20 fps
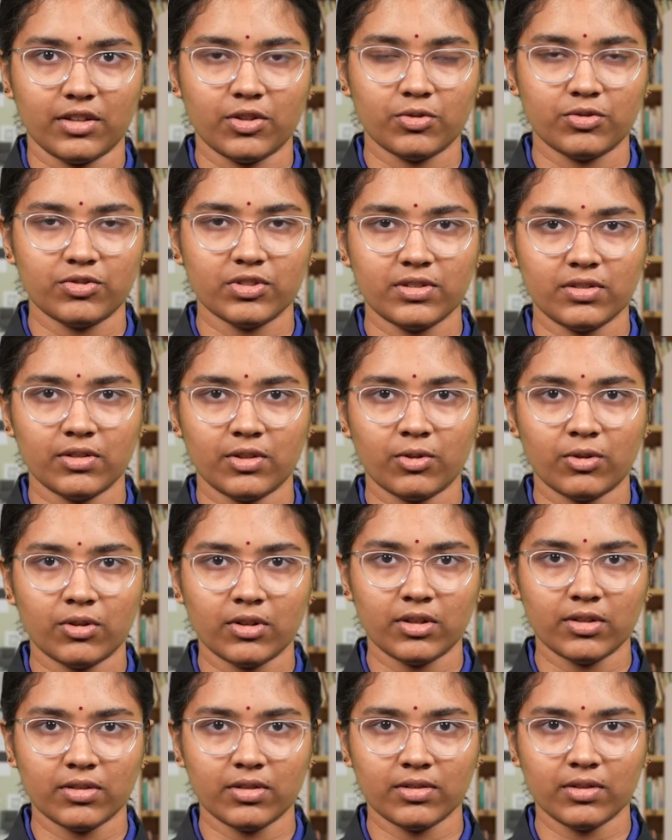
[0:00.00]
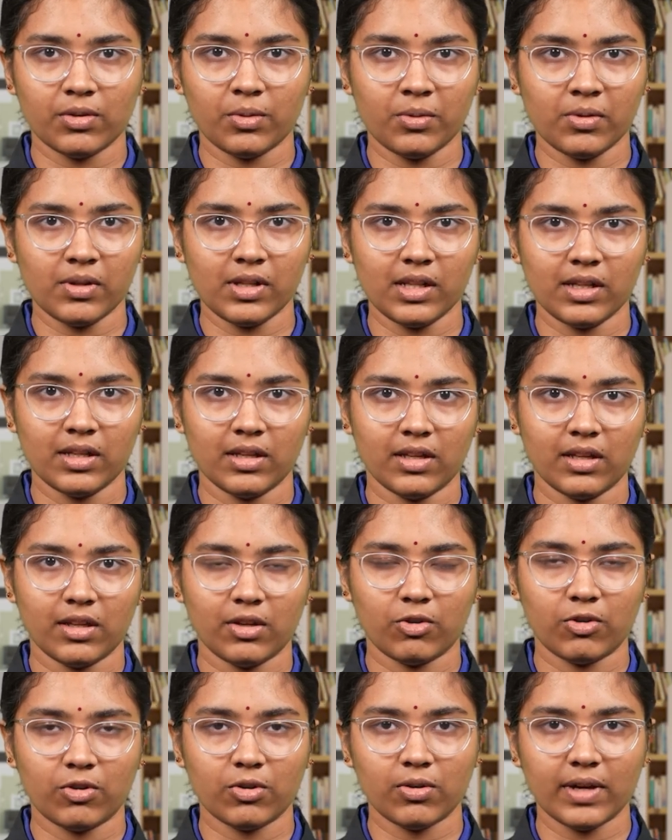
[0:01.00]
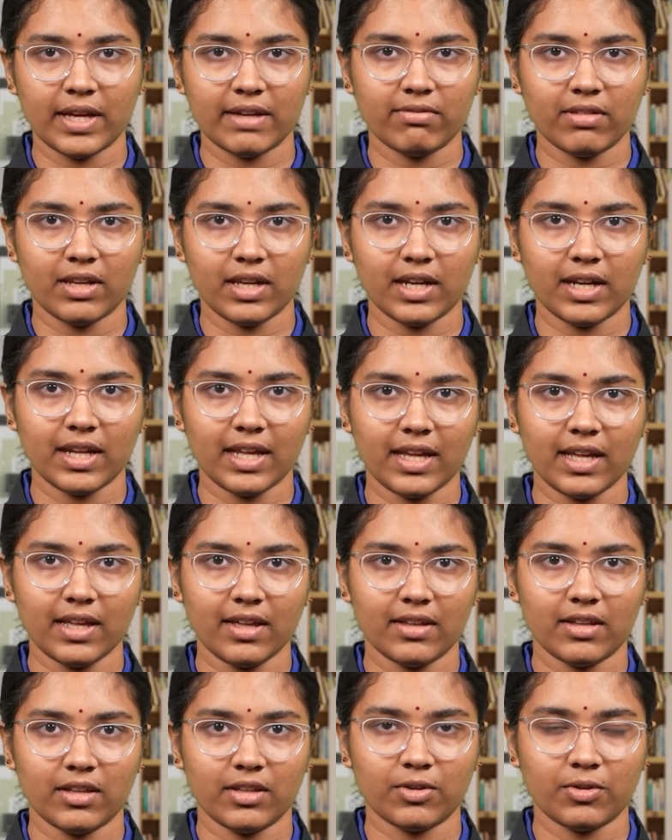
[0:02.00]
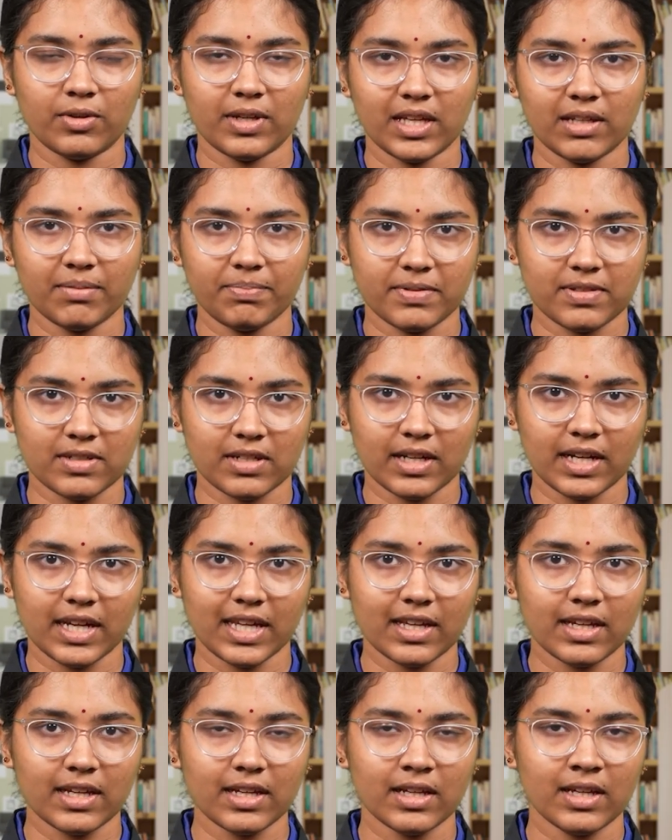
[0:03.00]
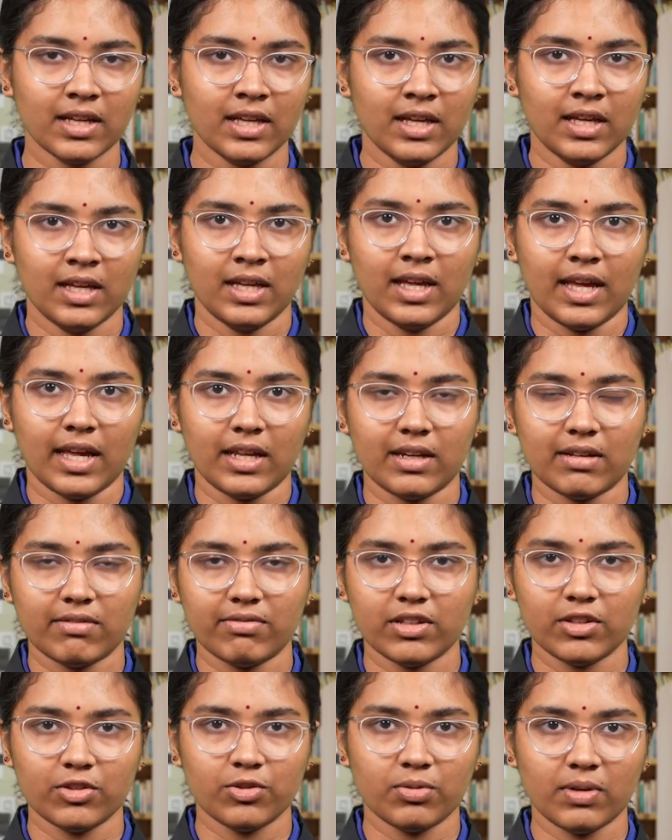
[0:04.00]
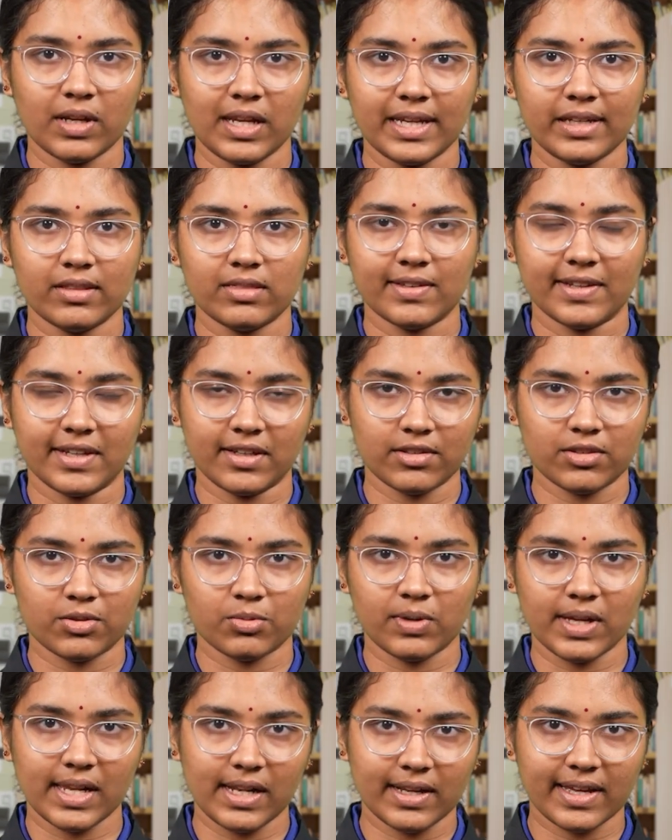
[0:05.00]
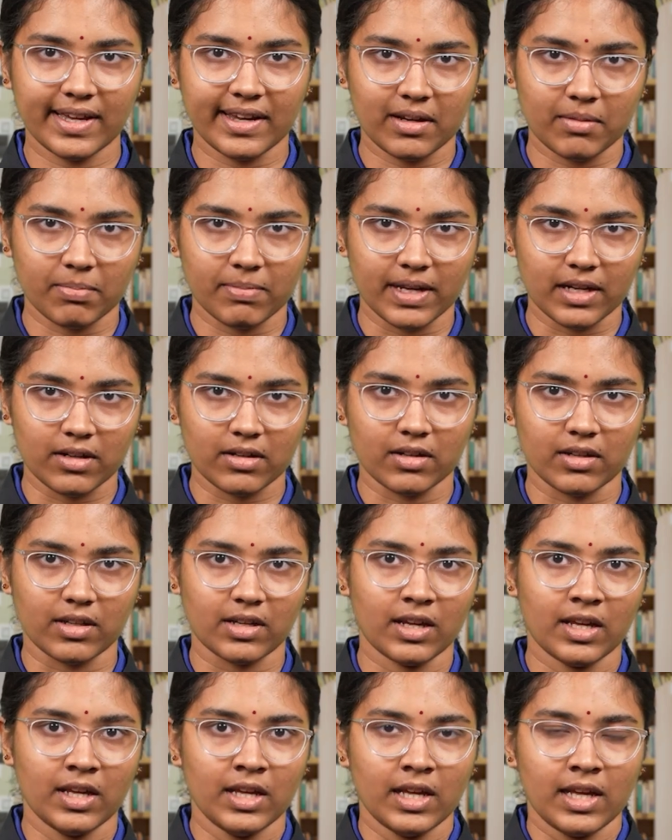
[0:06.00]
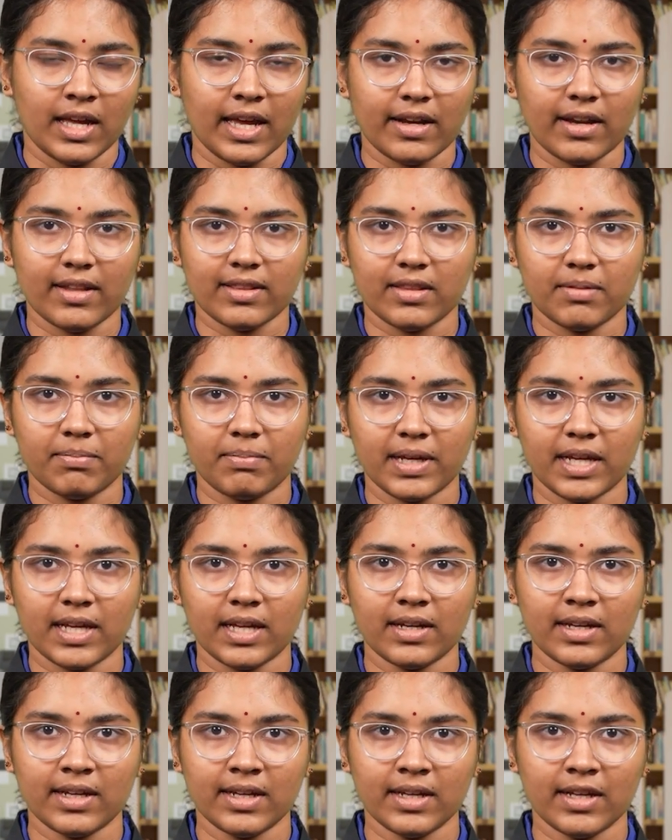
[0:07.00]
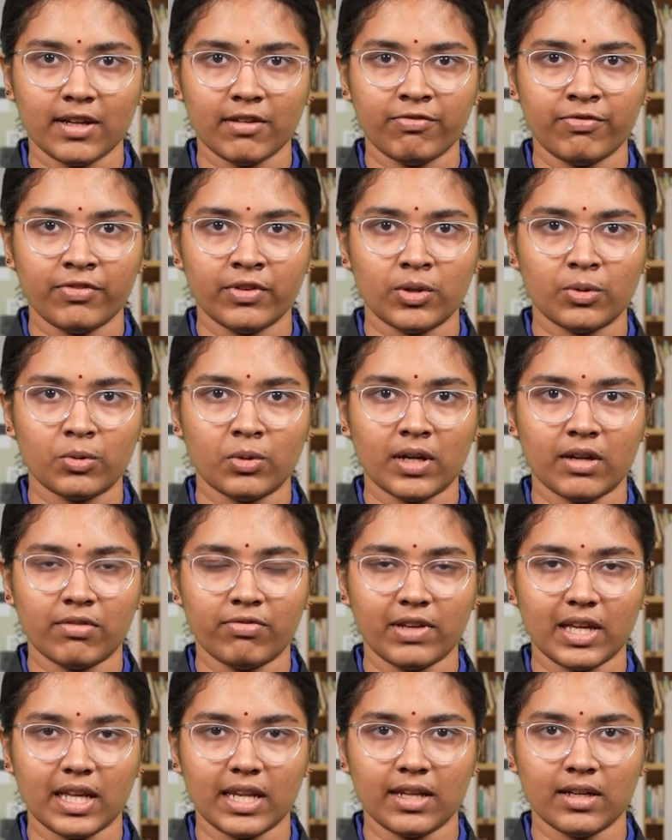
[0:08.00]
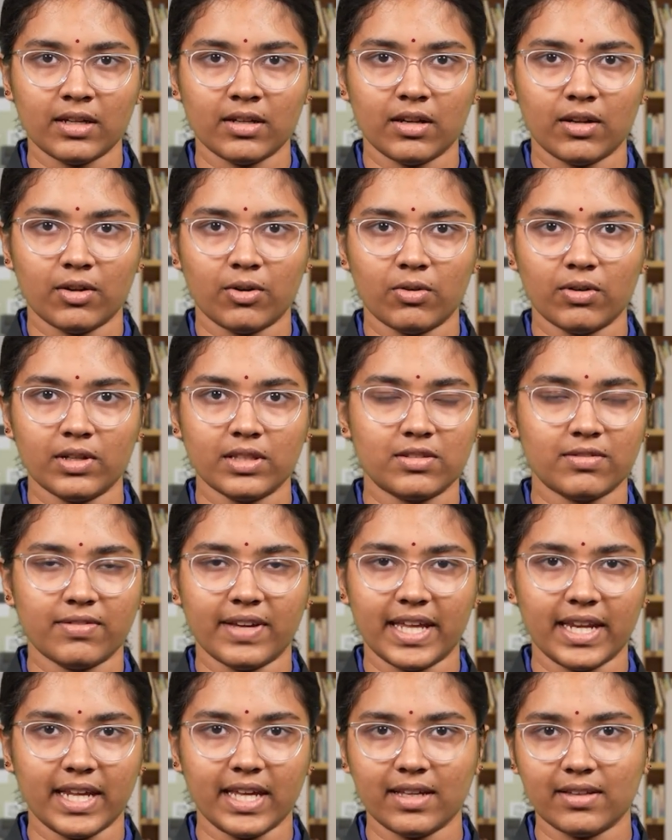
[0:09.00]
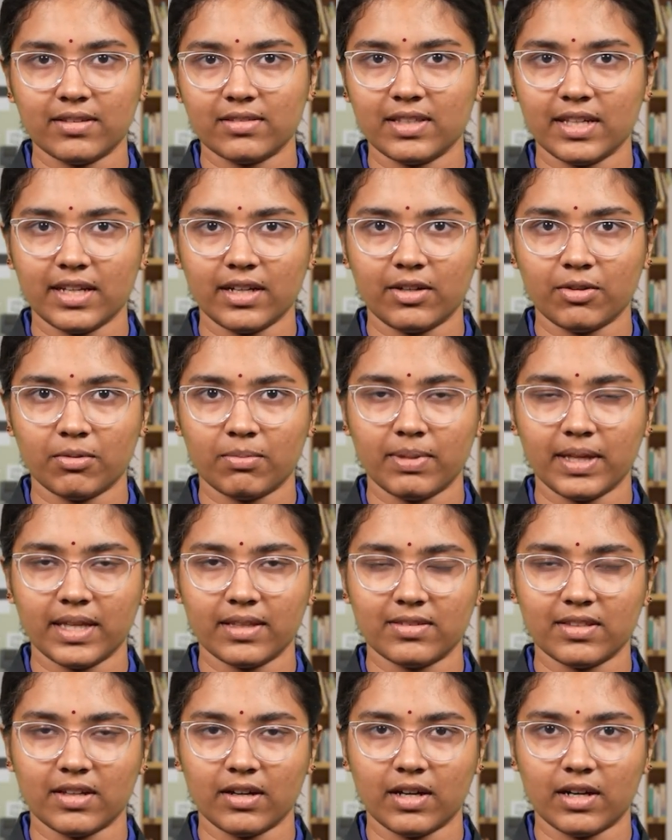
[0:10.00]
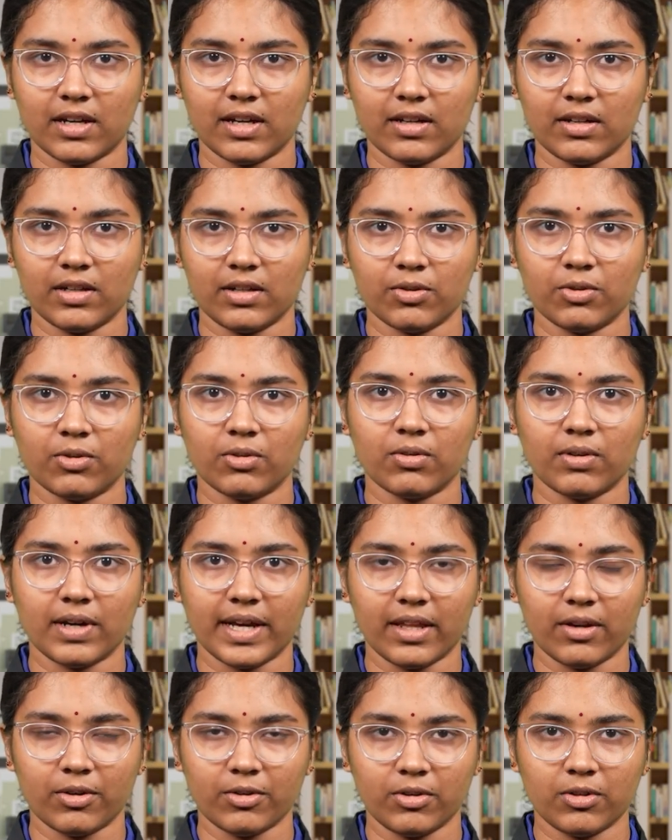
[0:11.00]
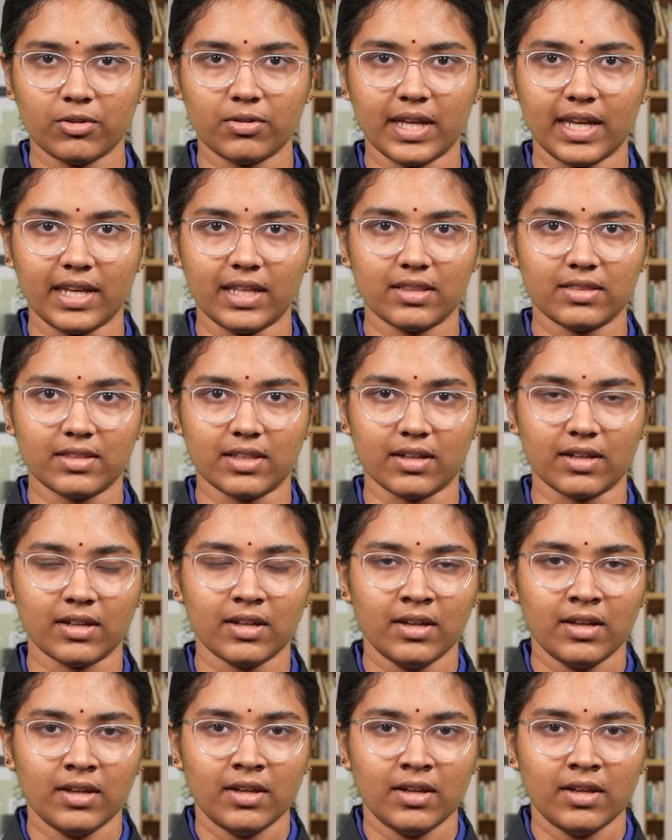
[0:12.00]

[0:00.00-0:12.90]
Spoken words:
You just go to school, you go every day, you keep studying, and eventually things will get better. And in the beginning, if you are feeling low, it's very easy to be sucked into, I don't know anything.